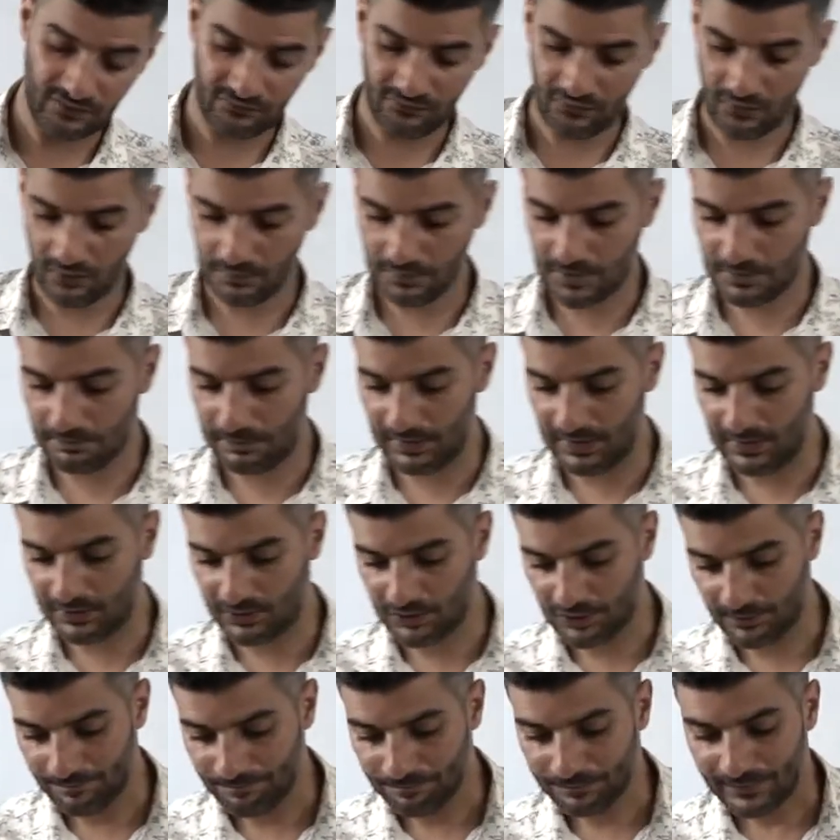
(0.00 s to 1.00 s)
from
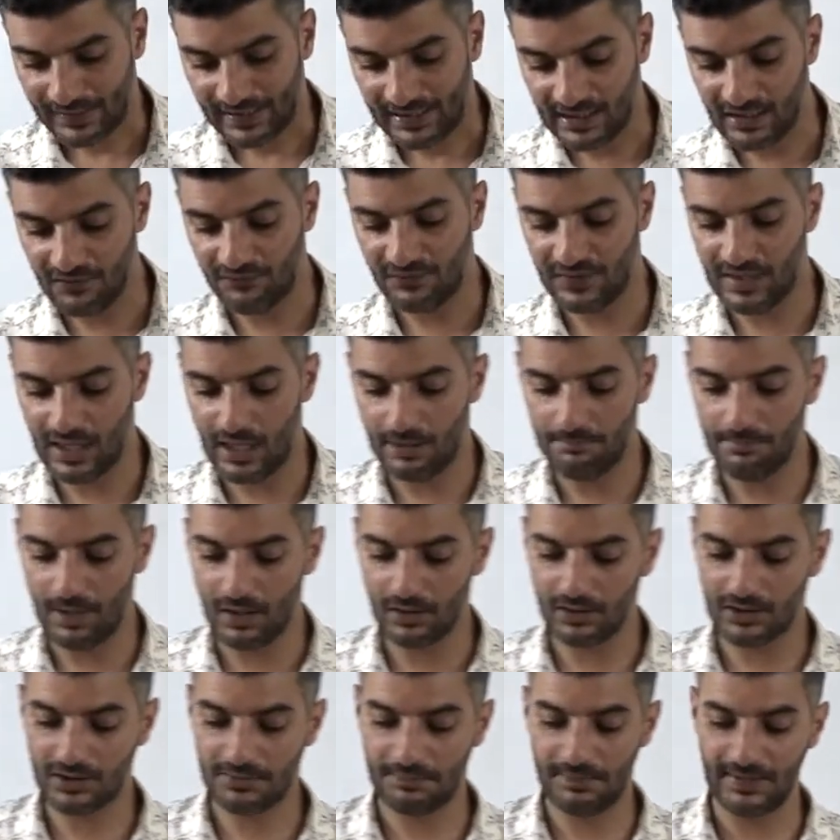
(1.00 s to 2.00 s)
speech. Even
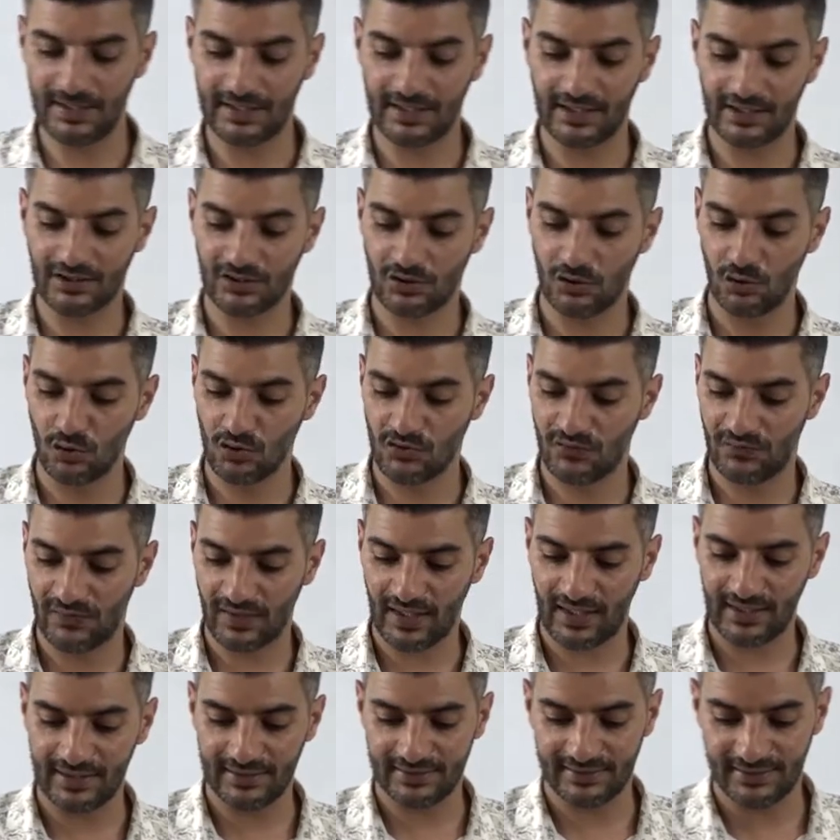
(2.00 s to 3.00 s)
among speakers whose
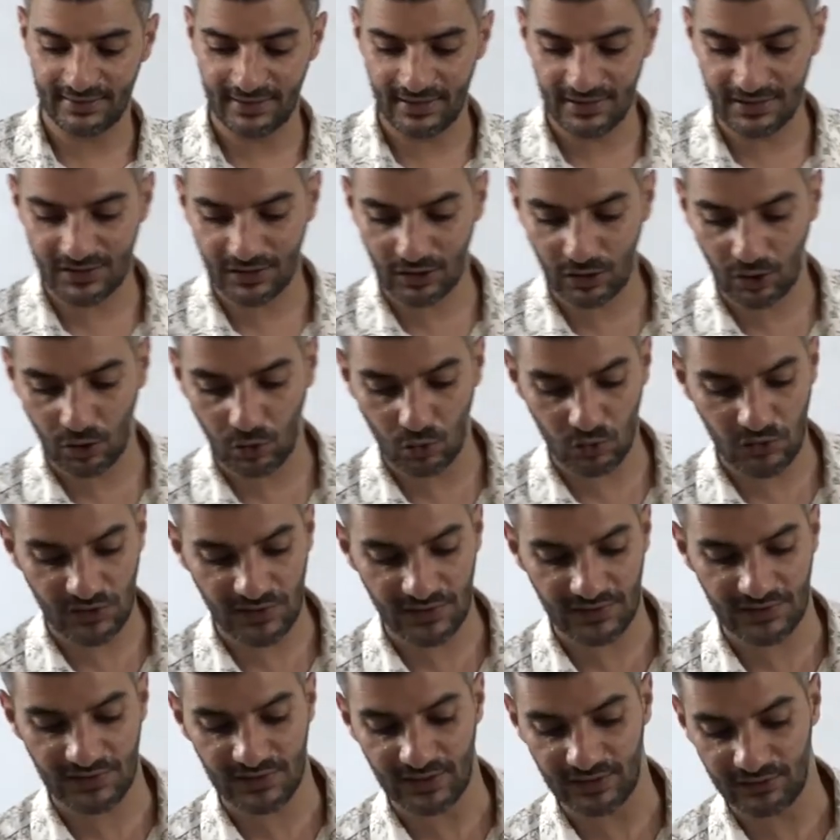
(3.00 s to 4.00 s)
variety is
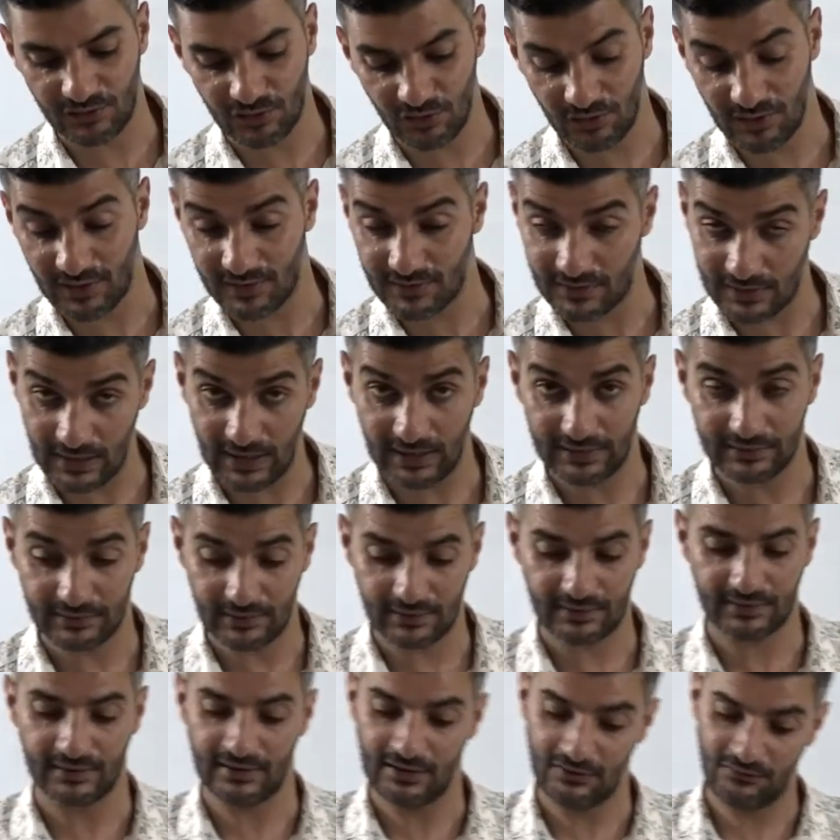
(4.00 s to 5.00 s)
closest to the
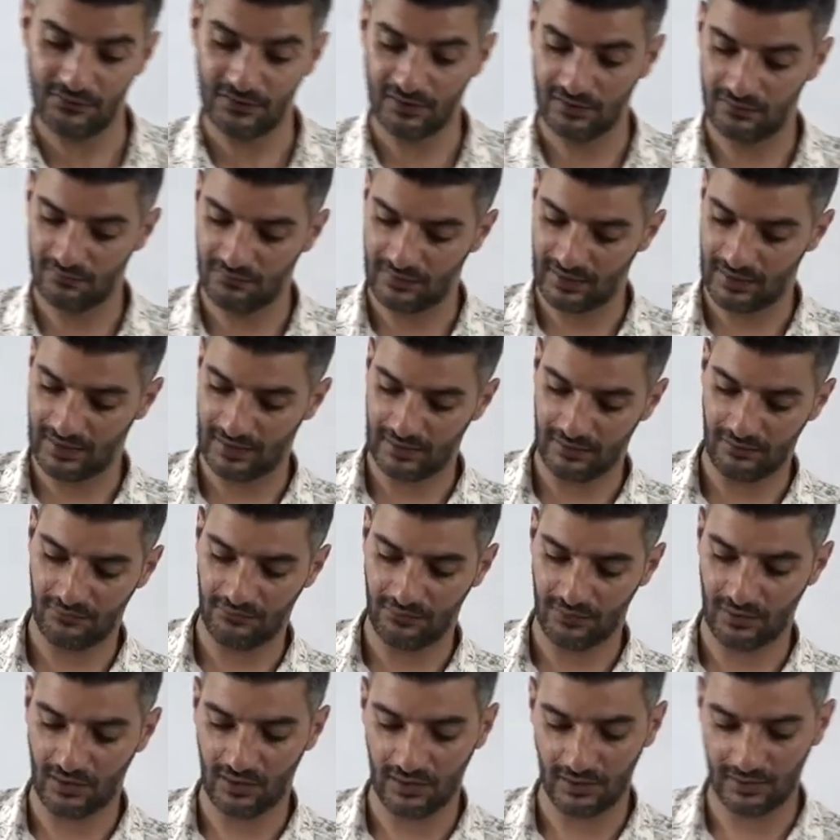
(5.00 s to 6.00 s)
standard,
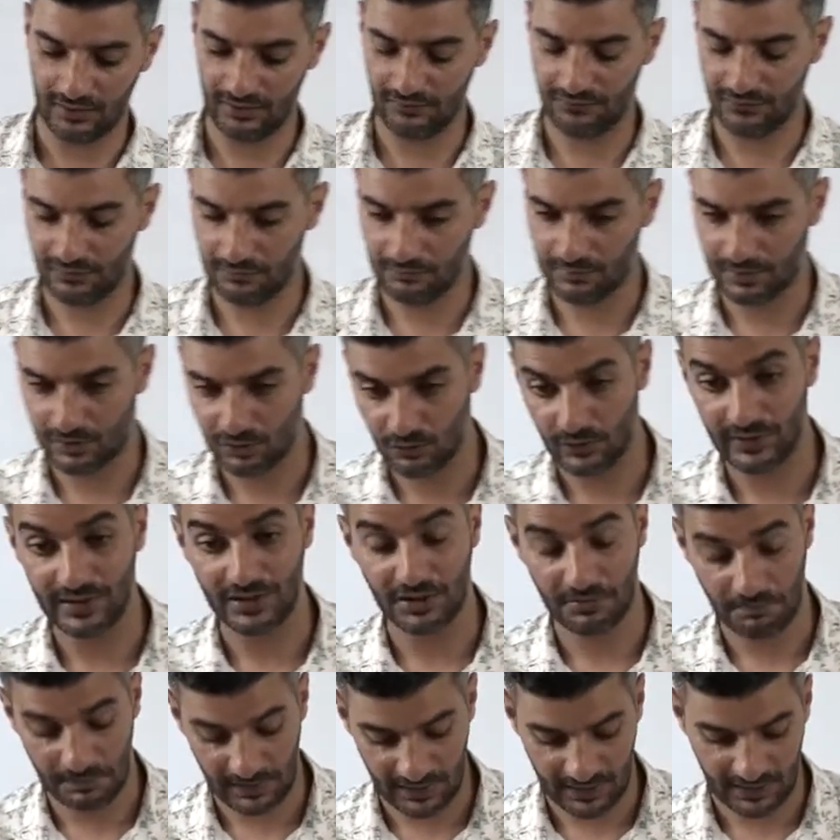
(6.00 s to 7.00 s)
even between
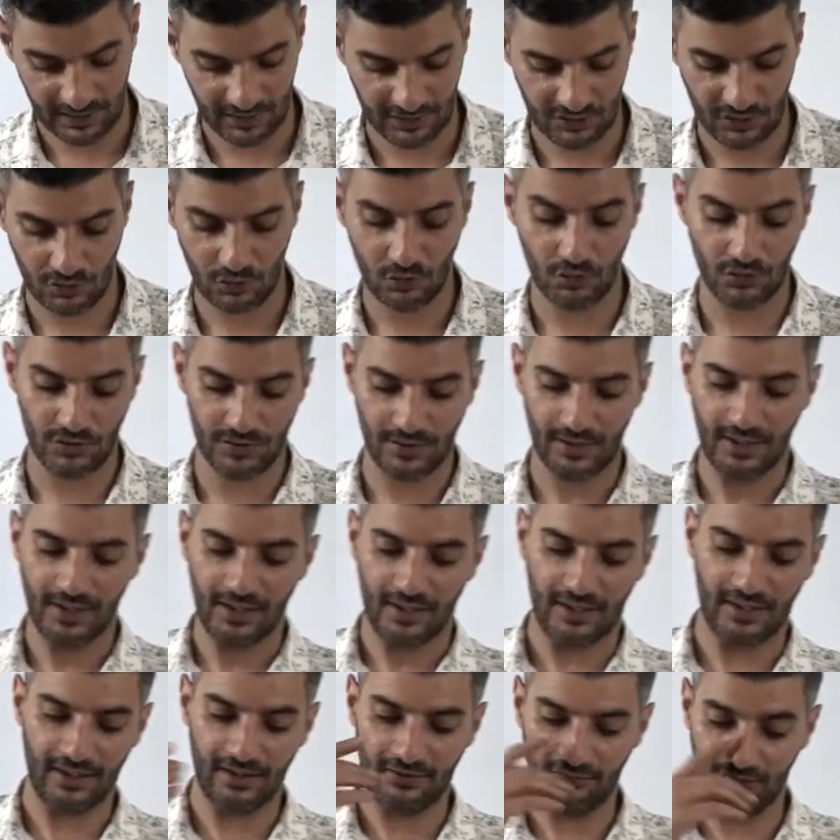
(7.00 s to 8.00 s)
speakers whose
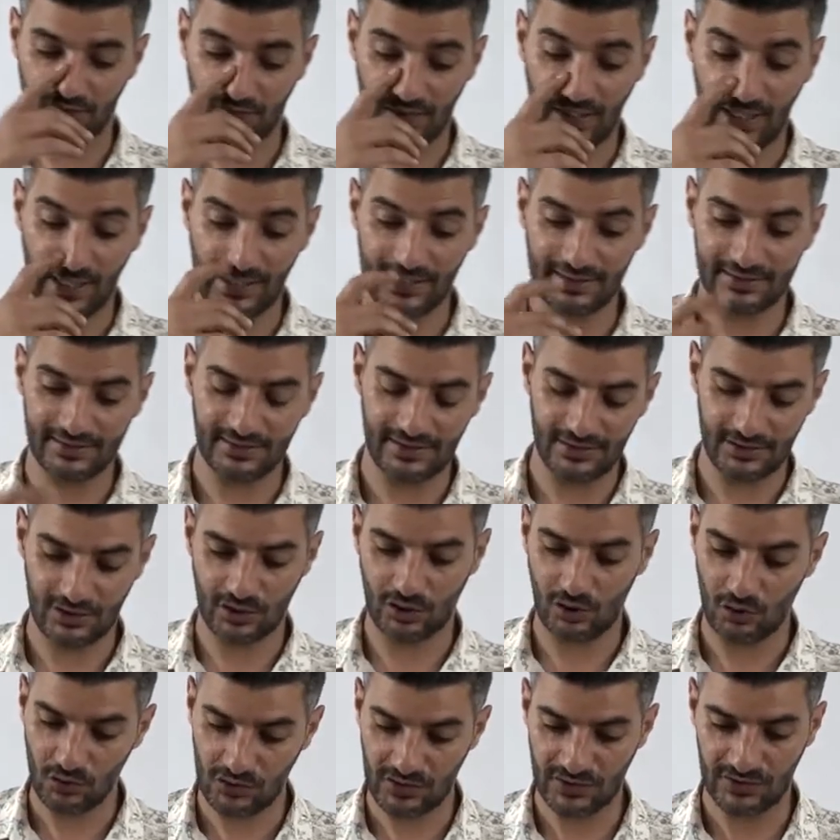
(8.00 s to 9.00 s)
variety is
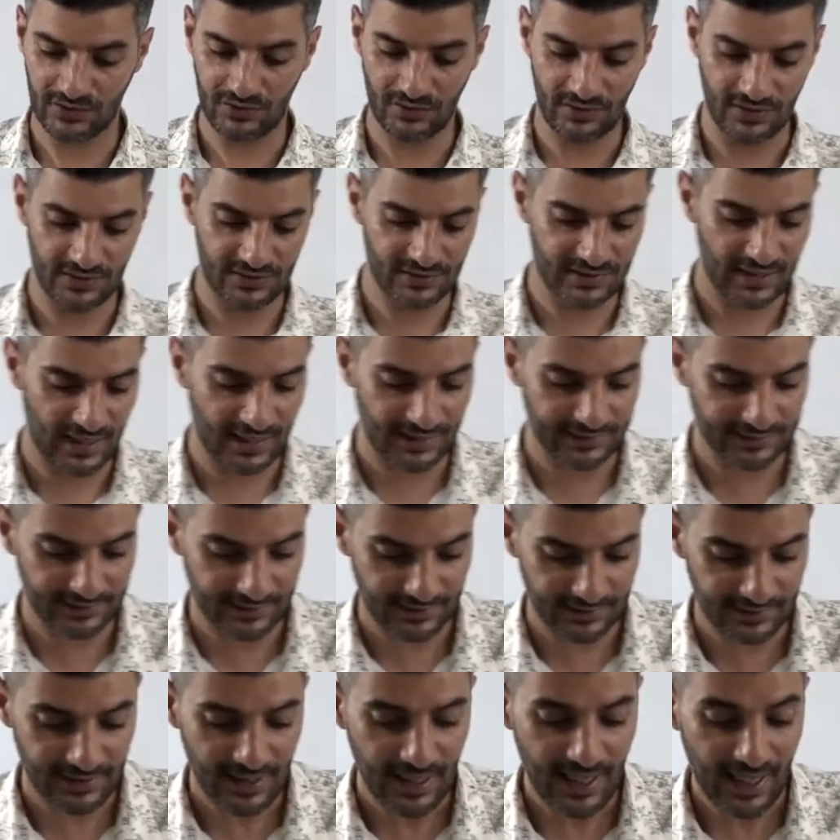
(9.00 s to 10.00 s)
closest to the
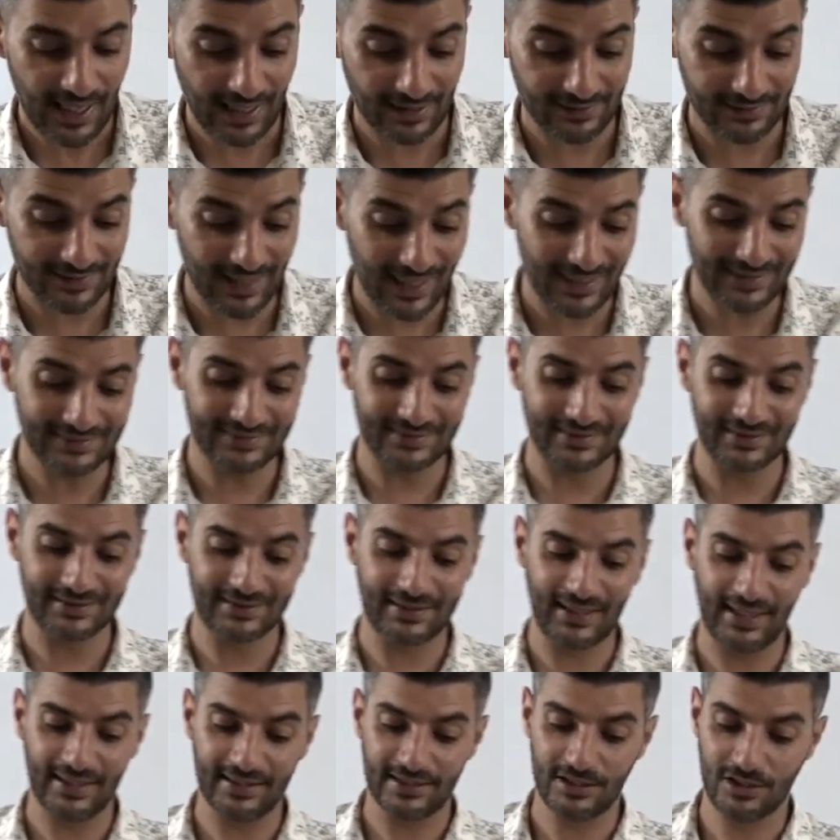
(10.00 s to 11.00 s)
standard, and writing
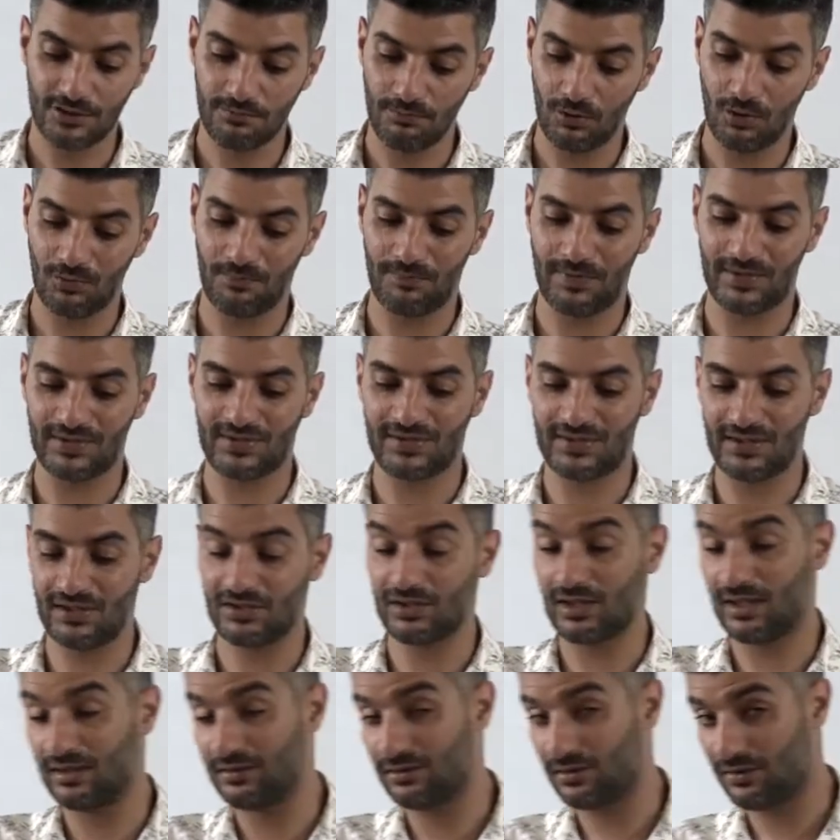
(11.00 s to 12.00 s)
carries more prestige
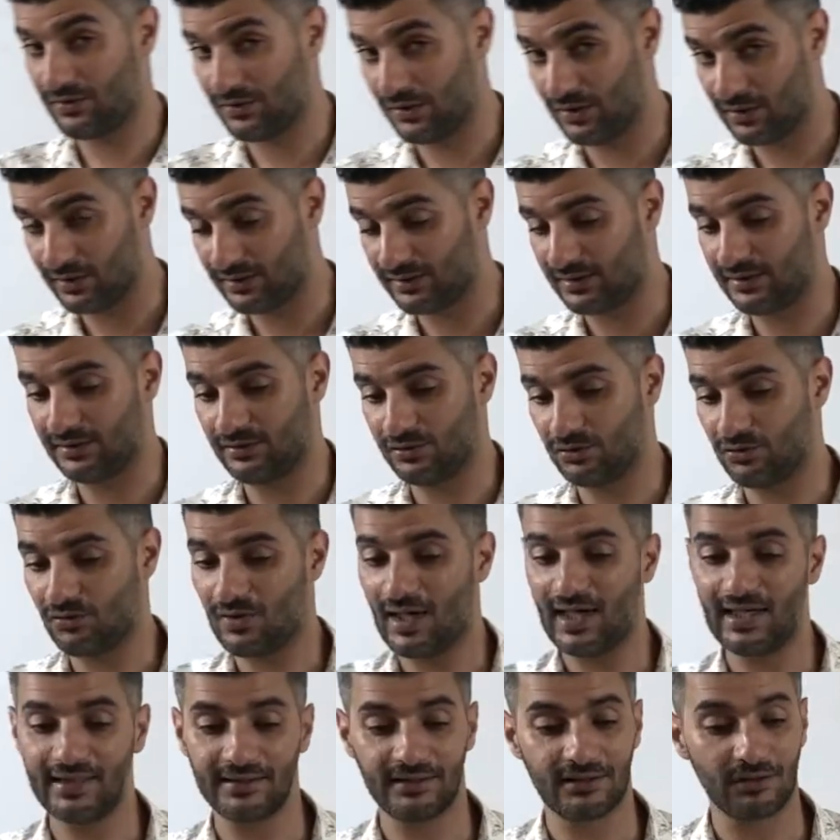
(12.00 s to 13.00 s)
and authority. To
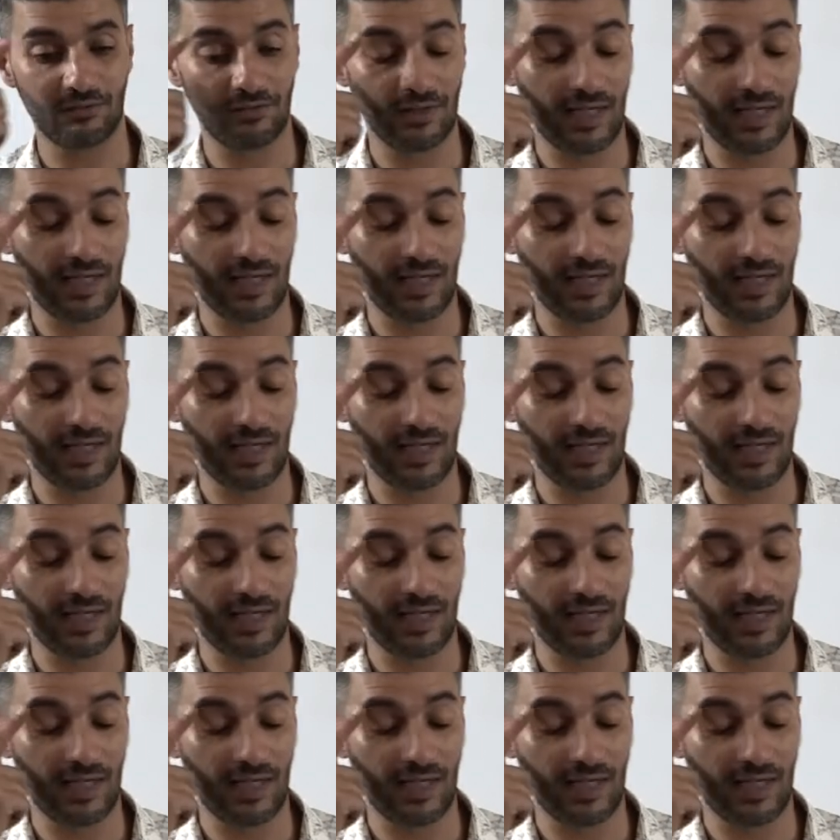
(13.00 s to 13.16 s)
write, you will